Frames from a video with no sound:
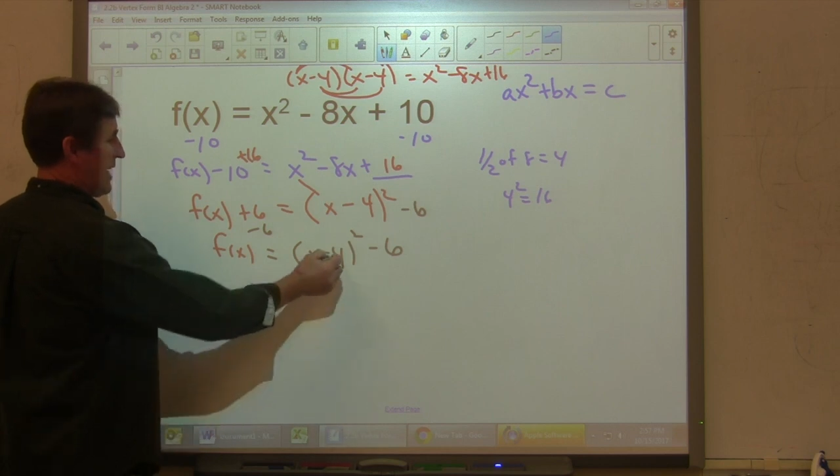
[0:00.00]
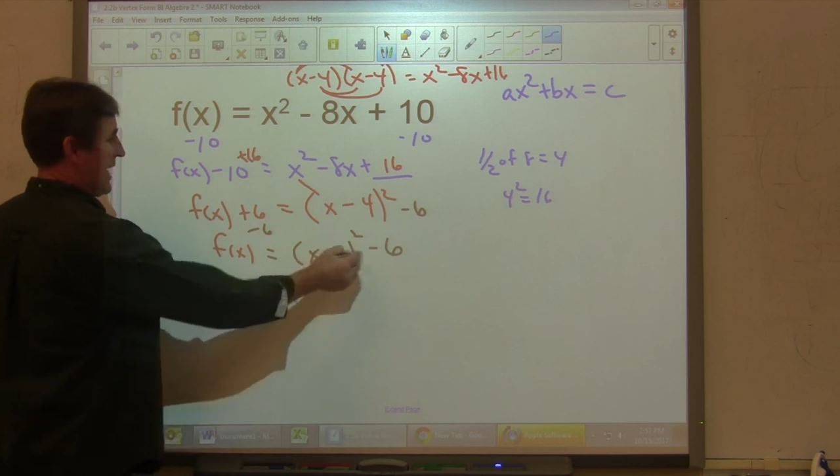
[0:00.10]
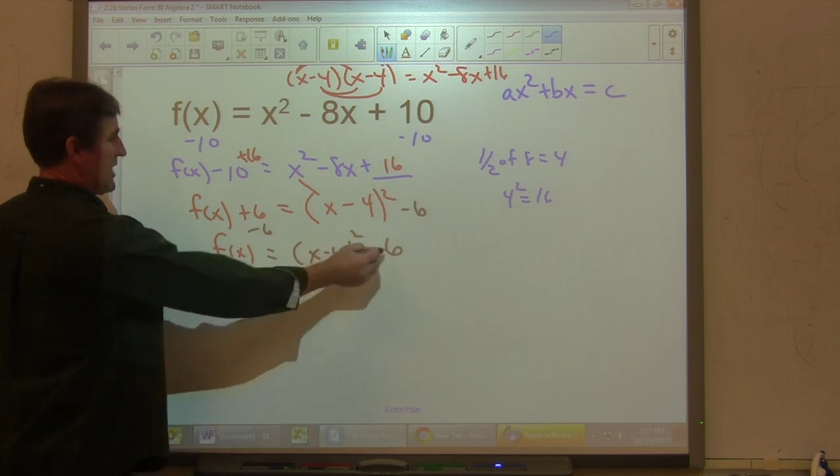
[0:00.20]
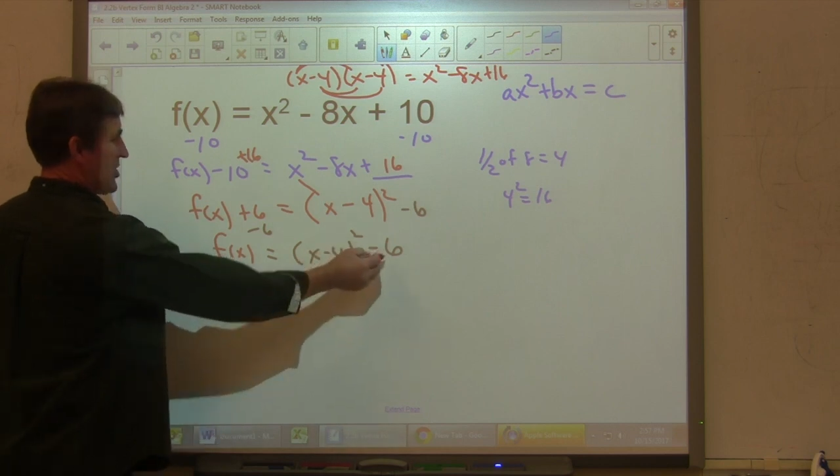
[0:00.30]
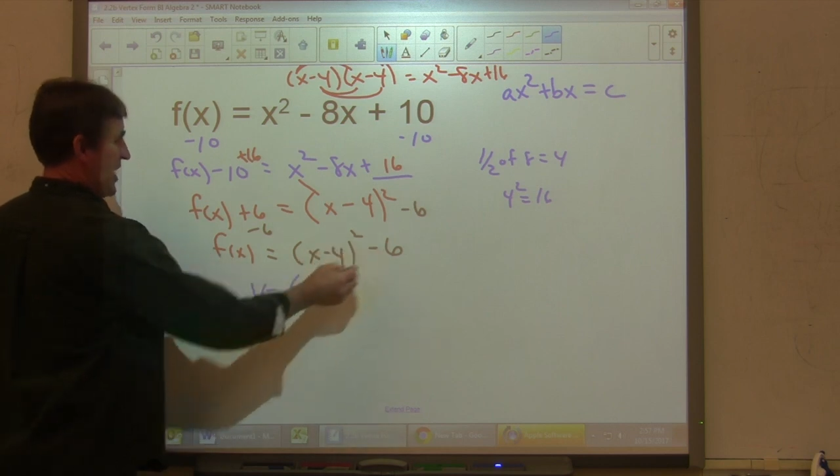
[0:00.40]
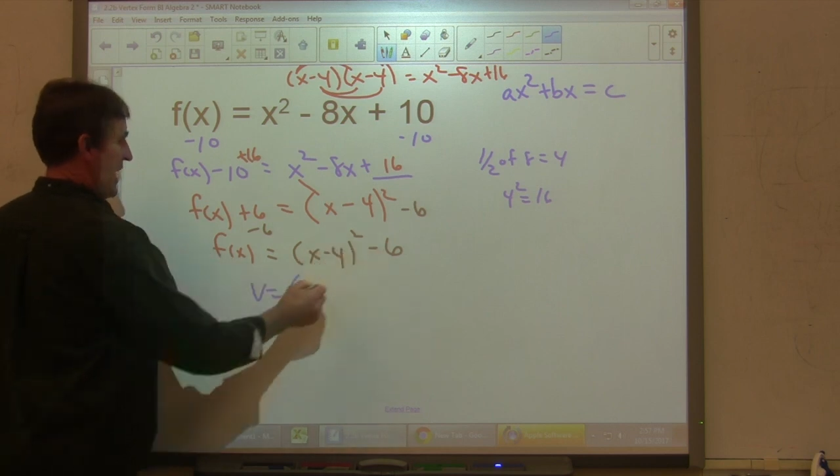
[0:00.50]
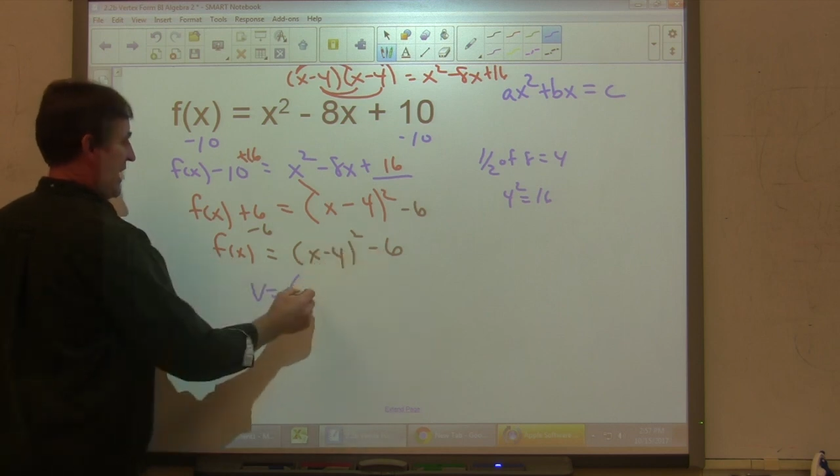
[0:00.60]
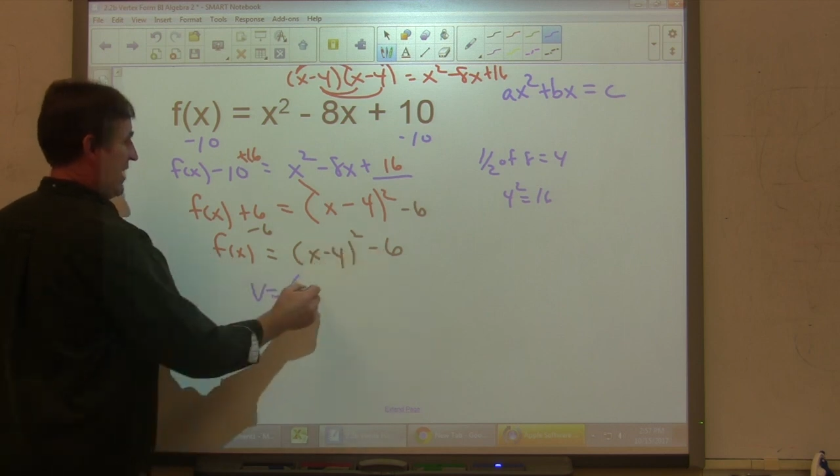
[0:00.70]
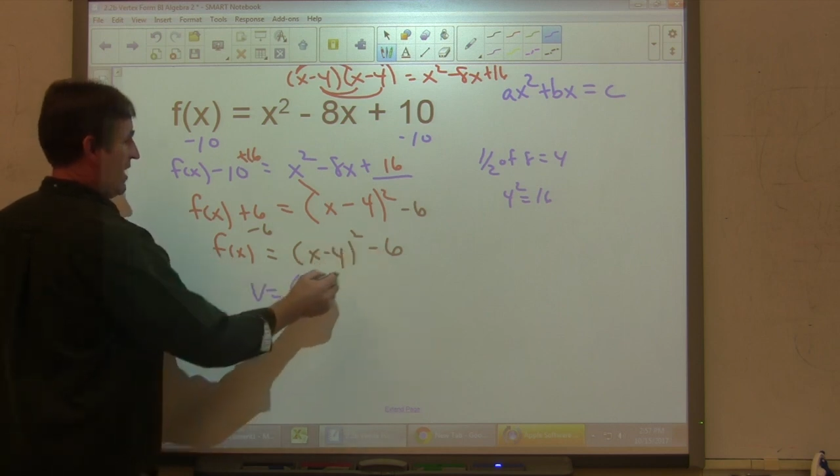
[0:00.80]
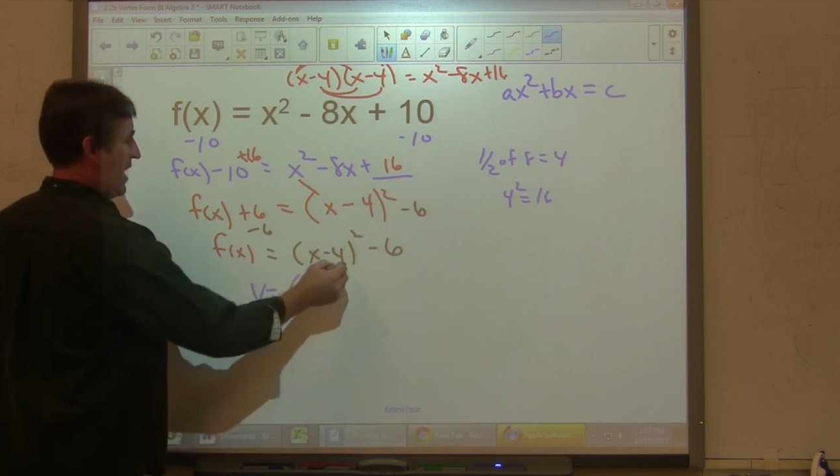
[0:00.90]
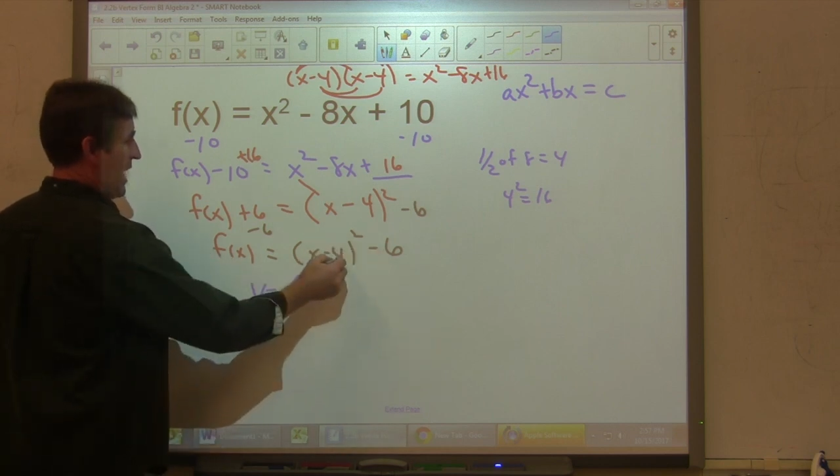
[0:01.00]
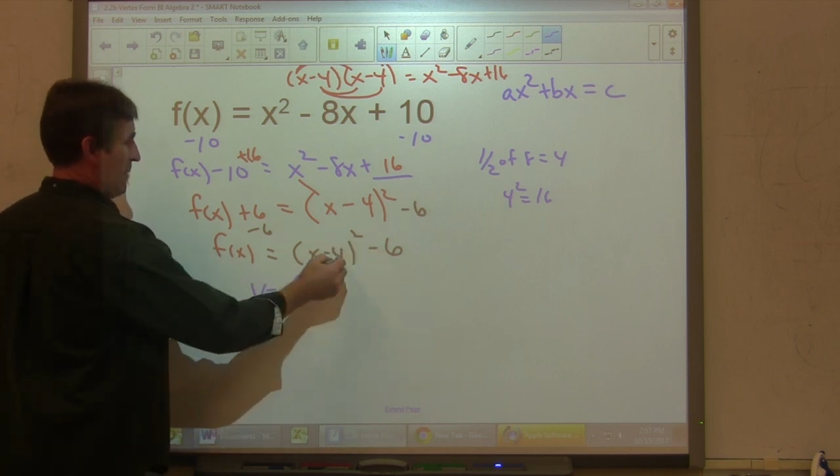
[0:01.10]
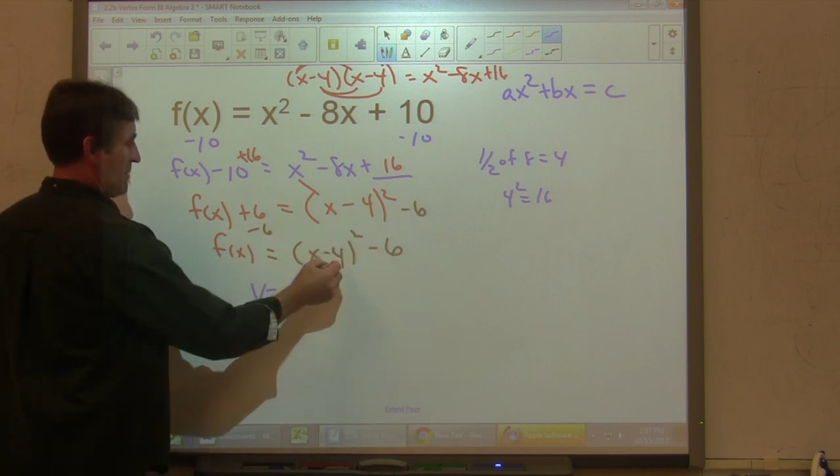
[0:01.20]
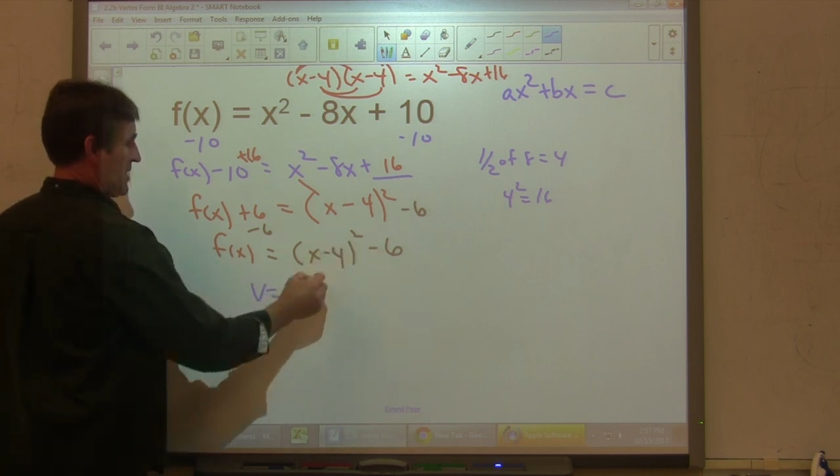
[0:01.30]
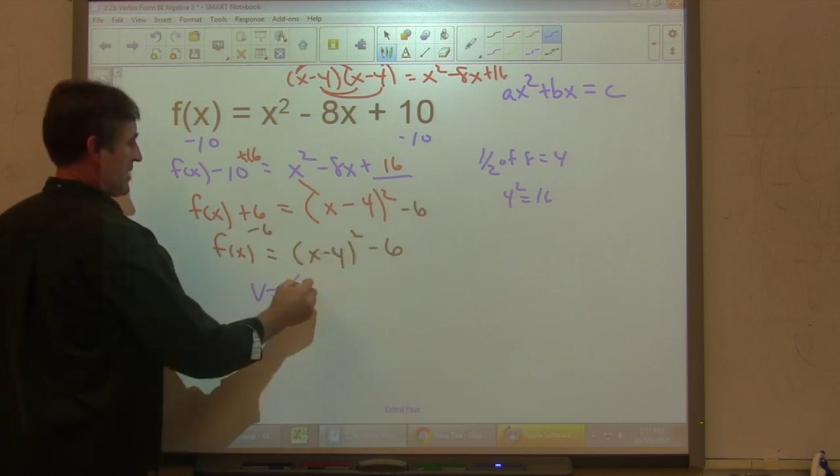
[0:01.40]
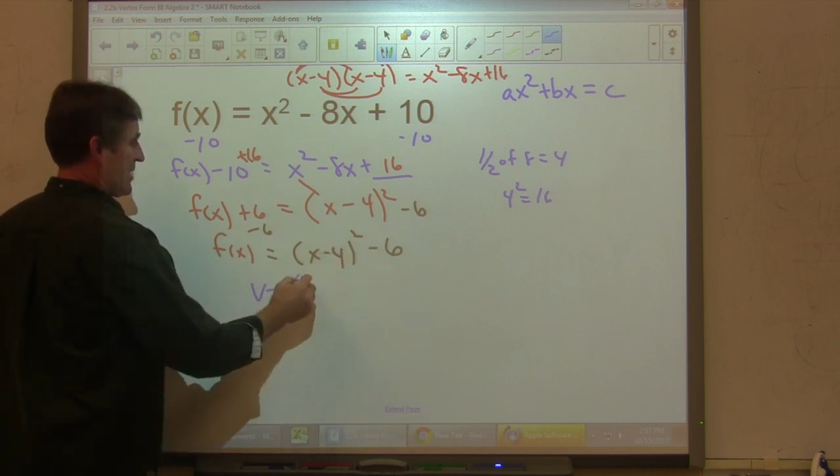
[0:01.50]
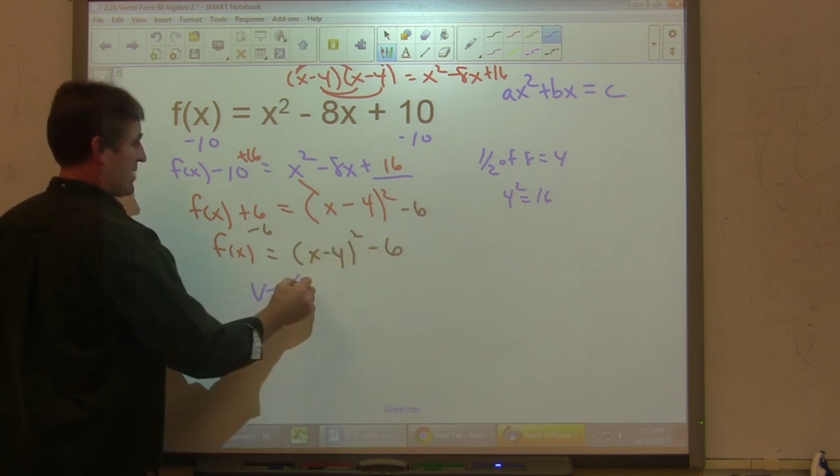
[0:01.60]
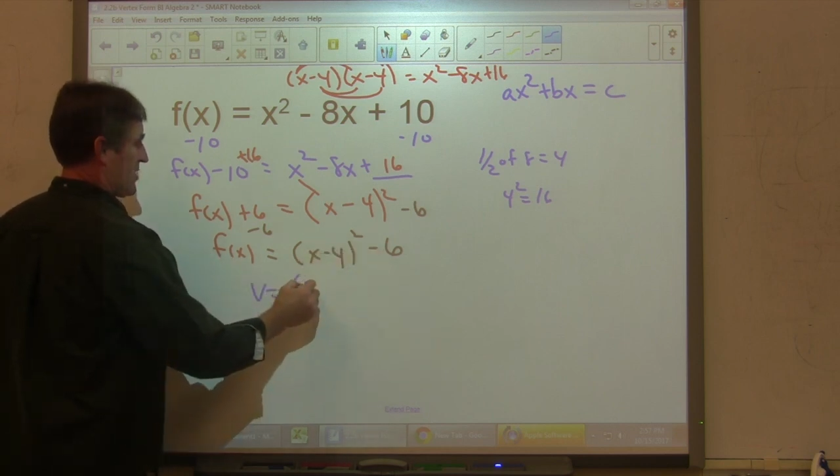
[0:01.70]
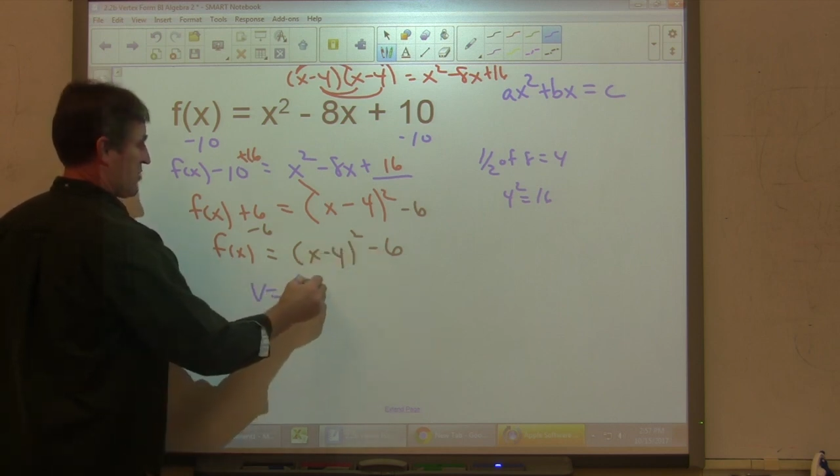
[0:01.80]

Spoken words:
hk, opposite this,